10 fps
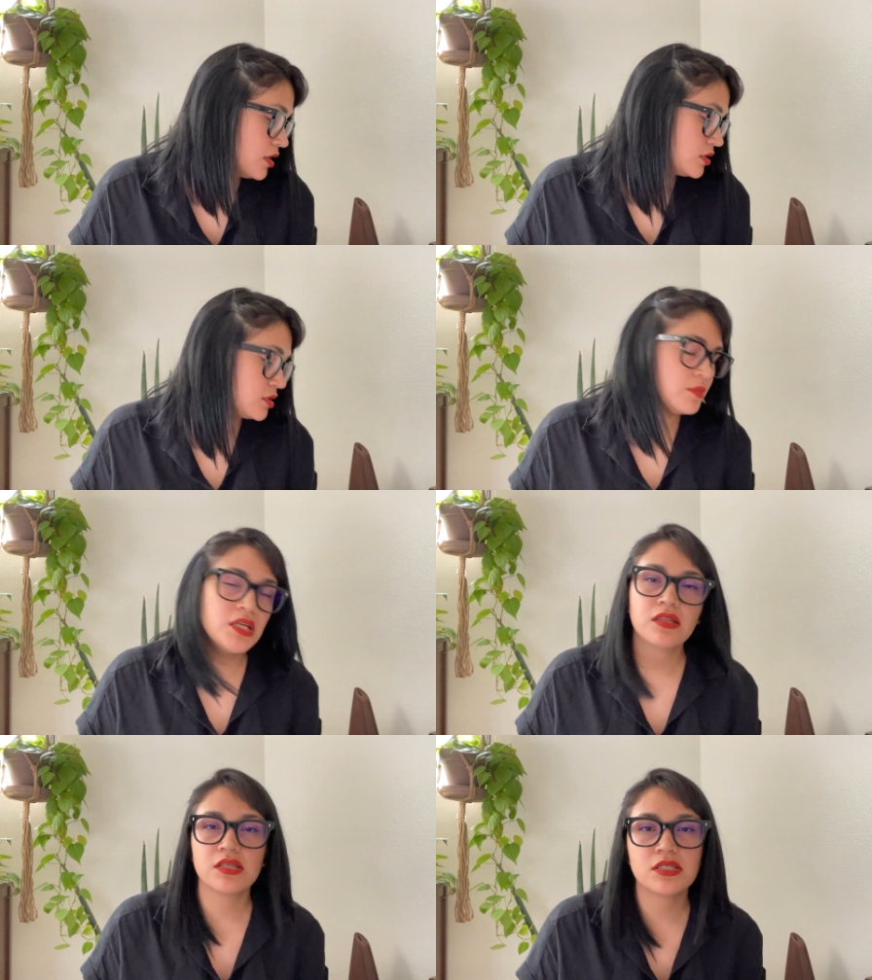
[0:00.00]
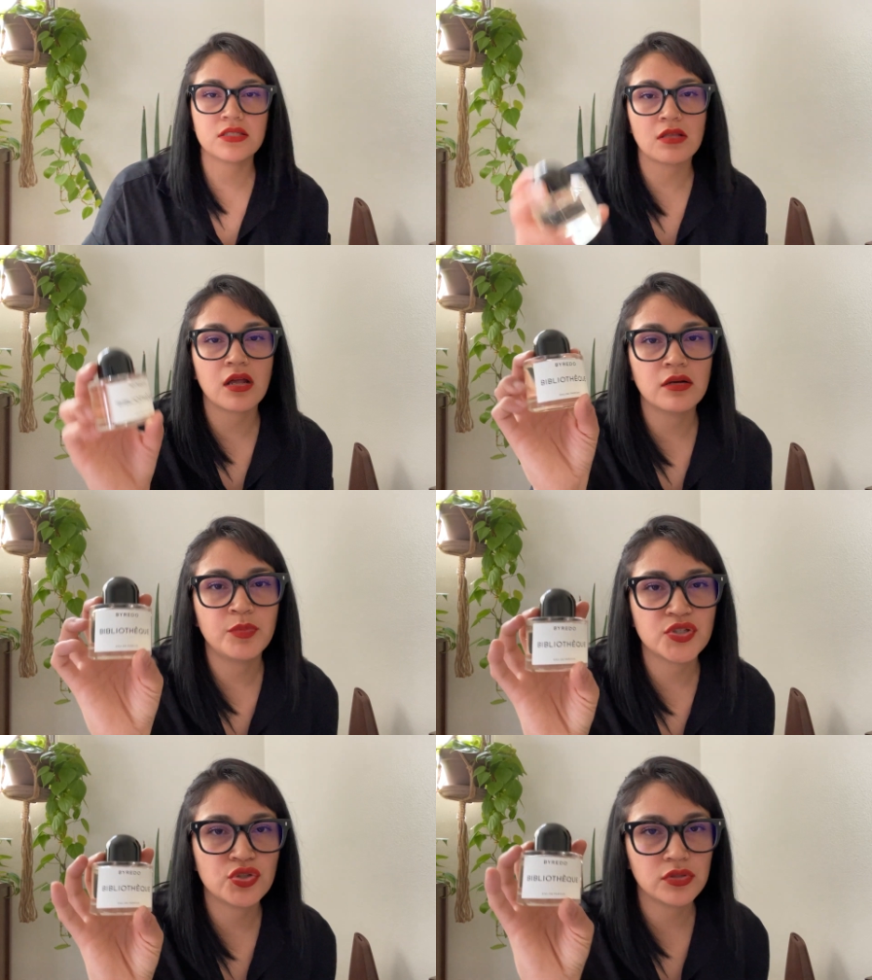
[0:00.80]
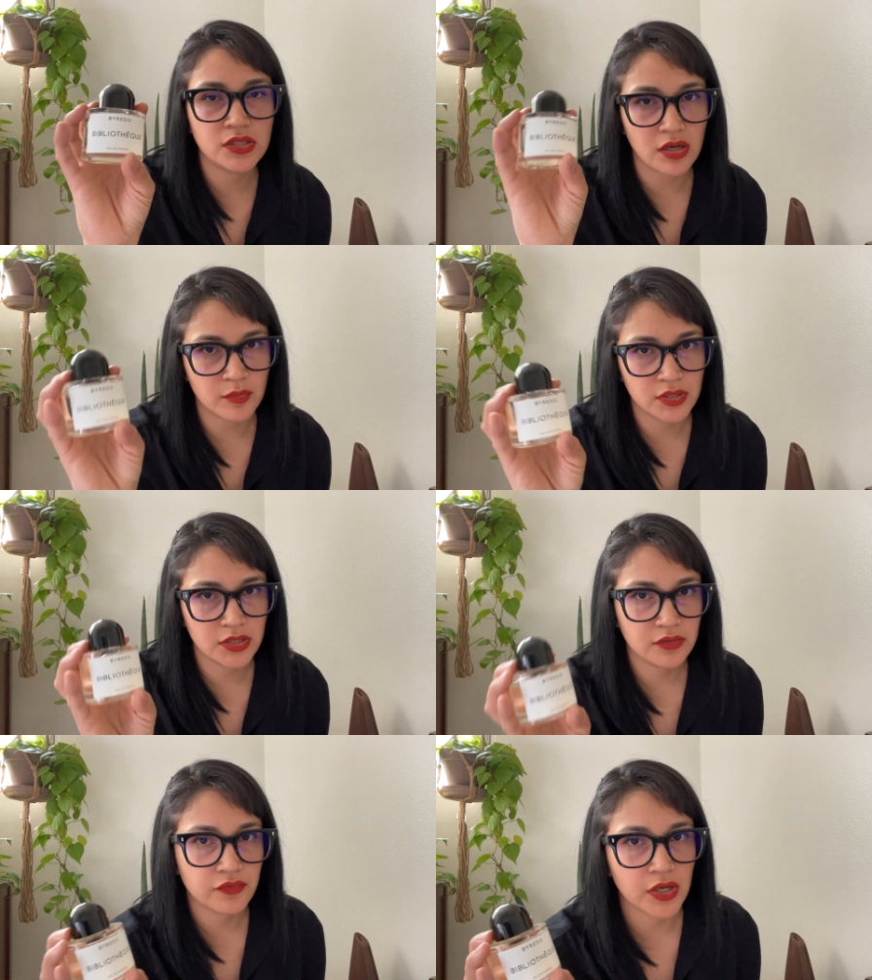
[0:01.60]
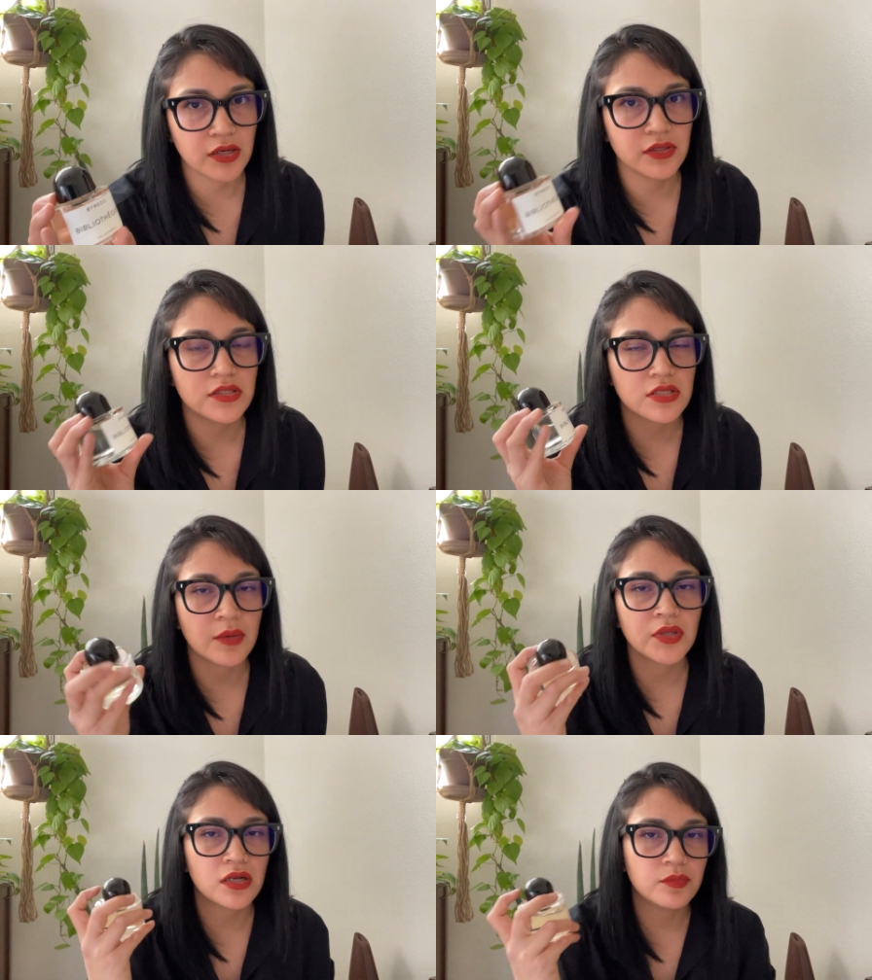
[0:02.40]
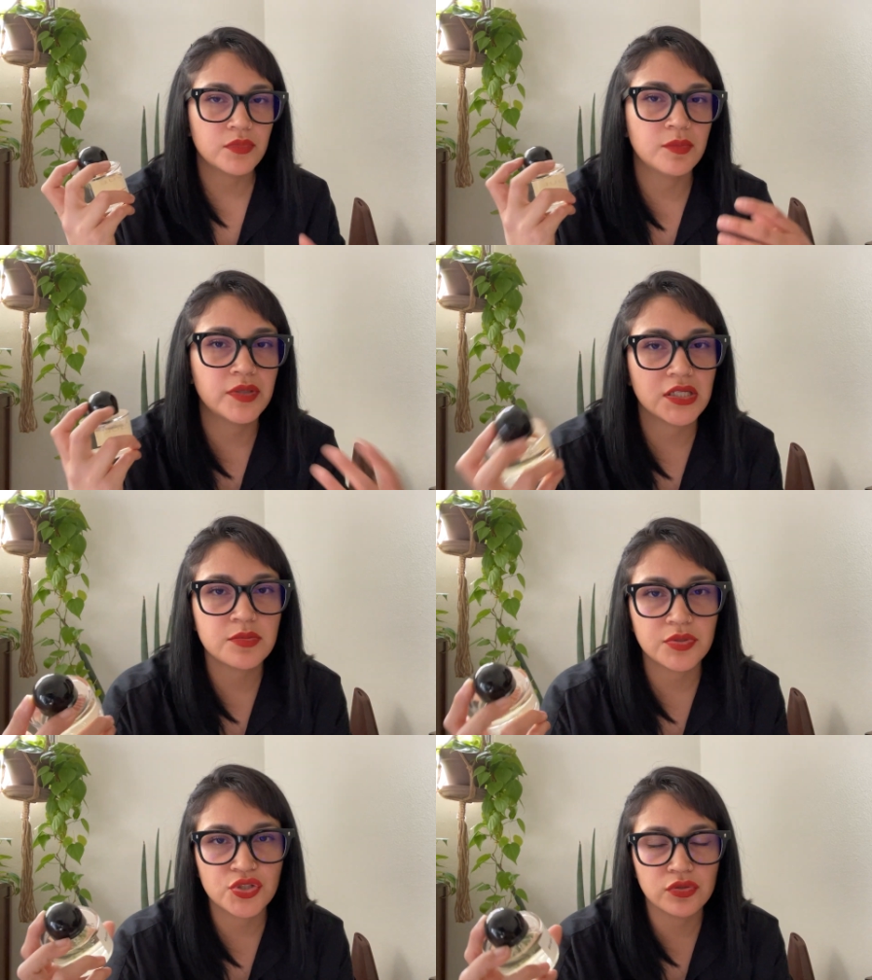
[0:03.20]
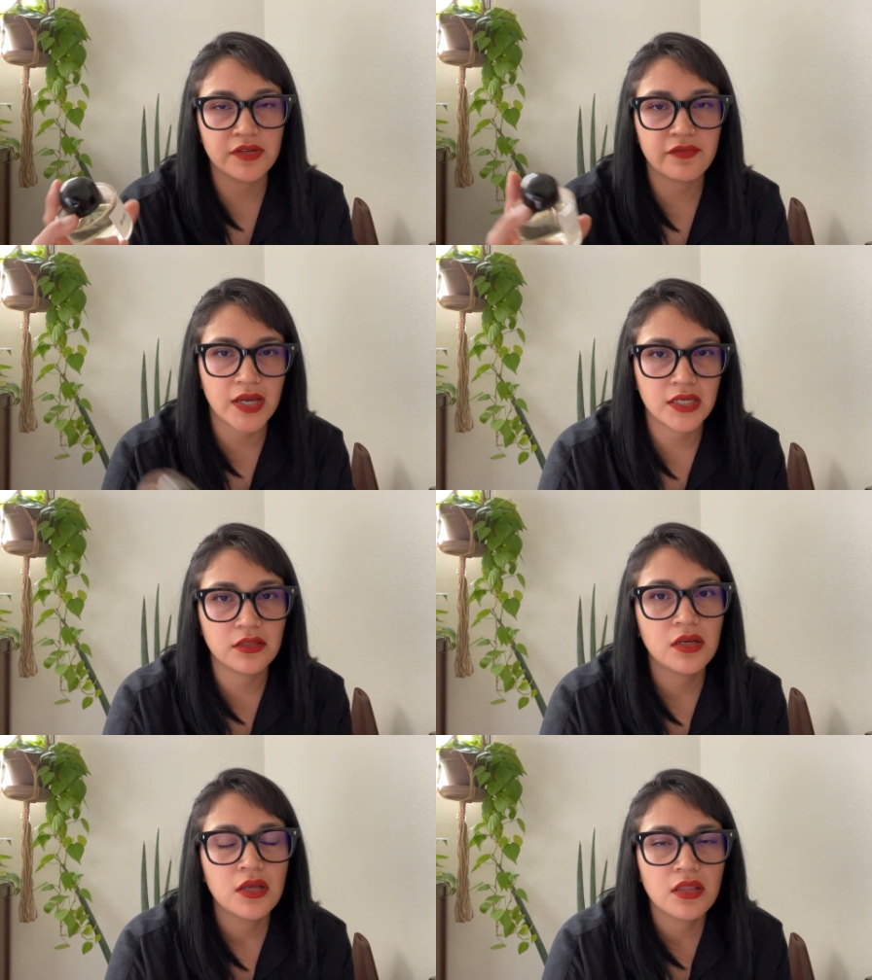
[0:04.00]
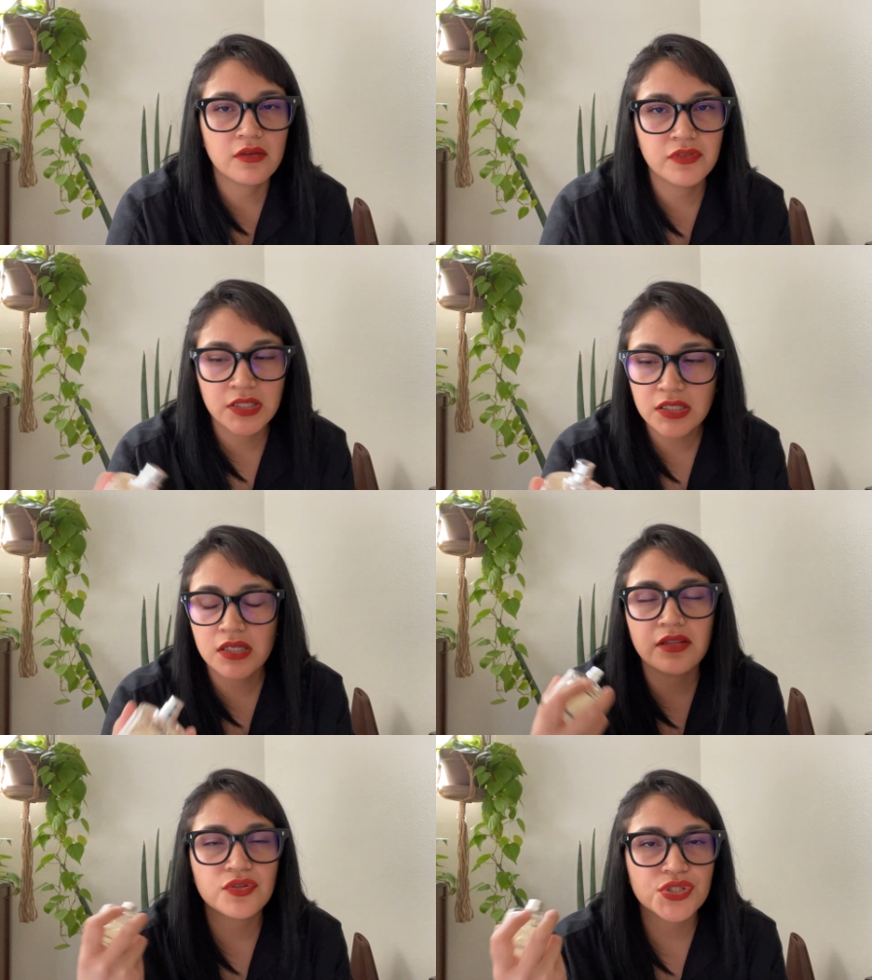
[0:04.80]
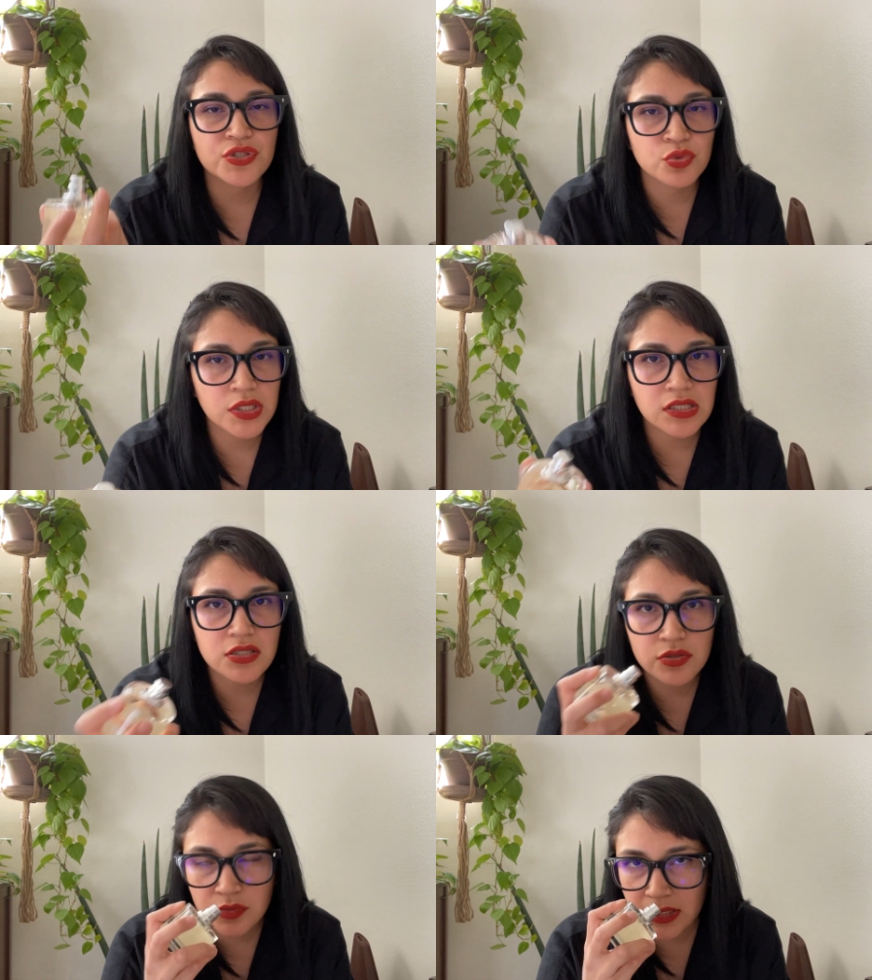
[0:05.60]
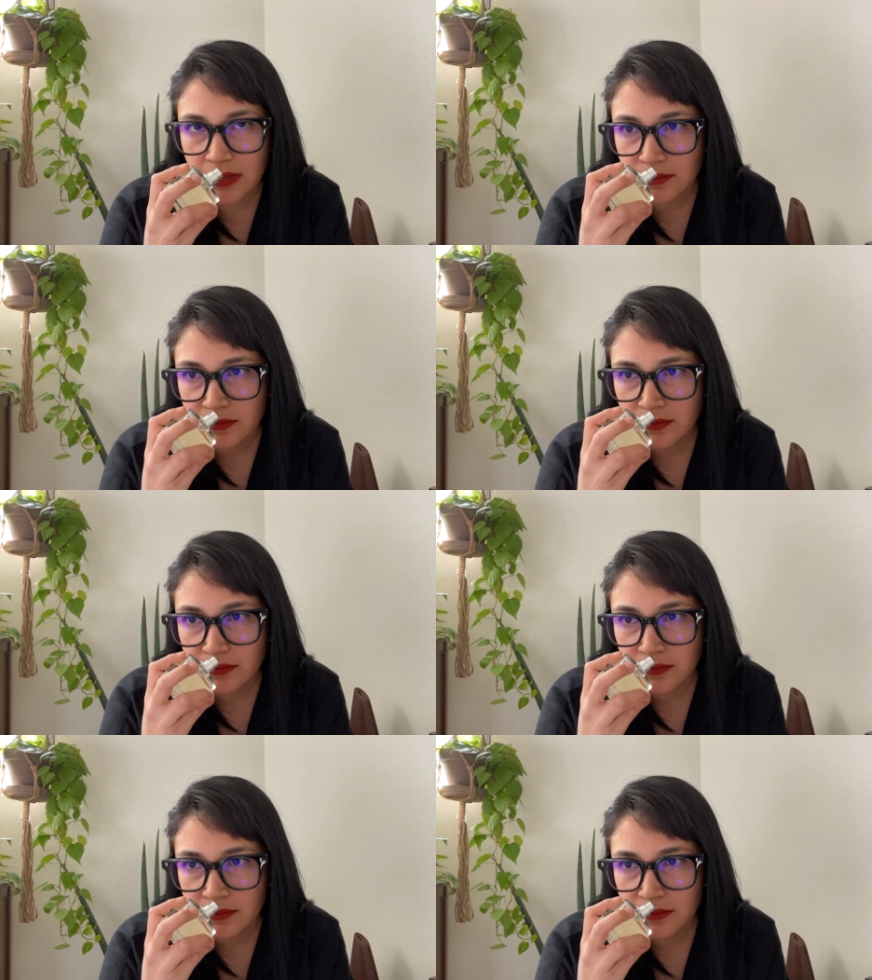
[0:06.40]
To me, this is not a patchouli dominant fragrance. I'm not the biggest patchouli fan. The vanilla, there's a sweetness to it.